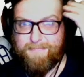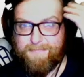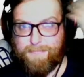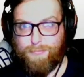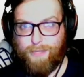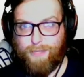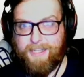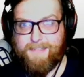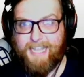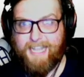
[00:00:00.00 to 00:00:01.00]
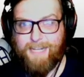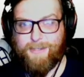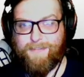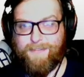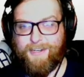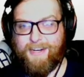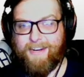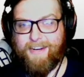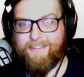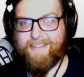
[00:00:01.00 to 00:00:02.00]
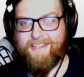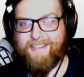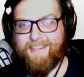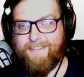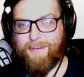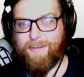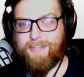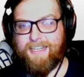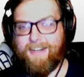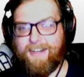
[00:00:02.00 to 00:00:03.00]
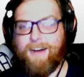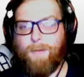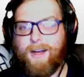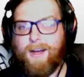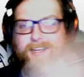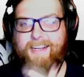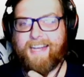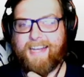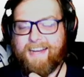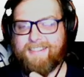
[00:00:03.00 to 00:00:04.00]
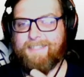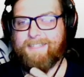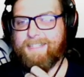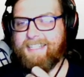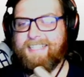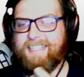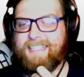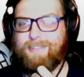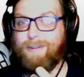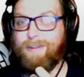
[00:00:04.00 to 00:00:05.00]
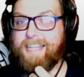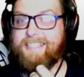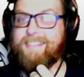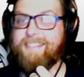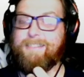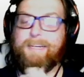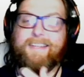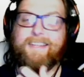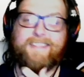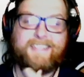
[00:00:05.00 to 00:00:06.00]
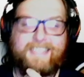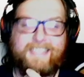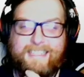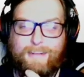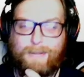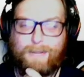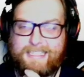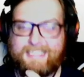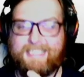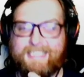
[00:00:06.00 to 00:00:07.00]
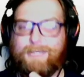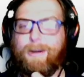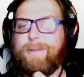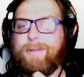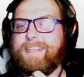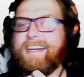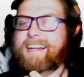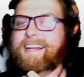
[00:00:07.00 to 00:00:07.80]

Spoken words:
really dangerous for your health if you get caught walking in that or something. Like, that's craziness, man. What is the story with that?